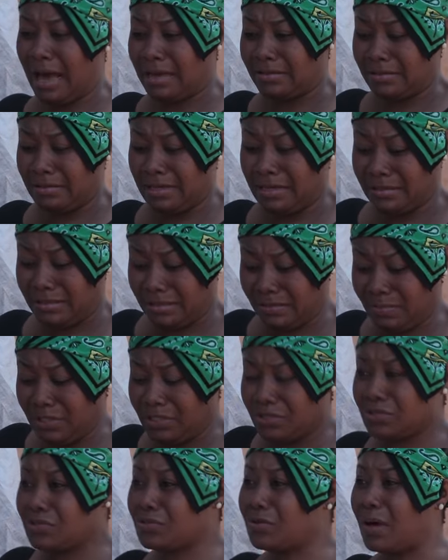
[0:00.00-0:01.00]
As they see
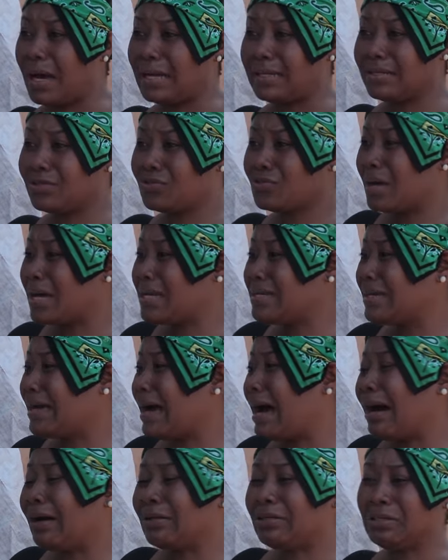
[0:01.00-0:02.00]
me so, I they do
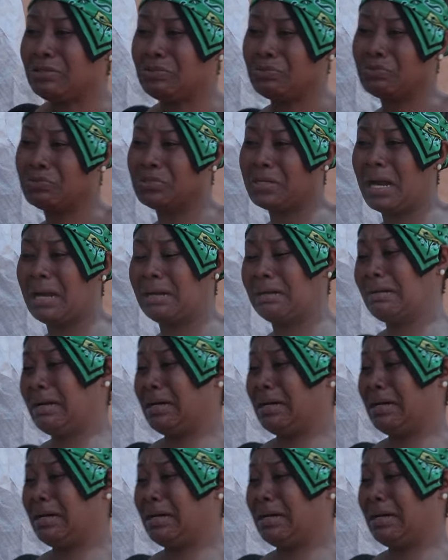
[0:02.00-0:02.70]
anyhow, they do gra,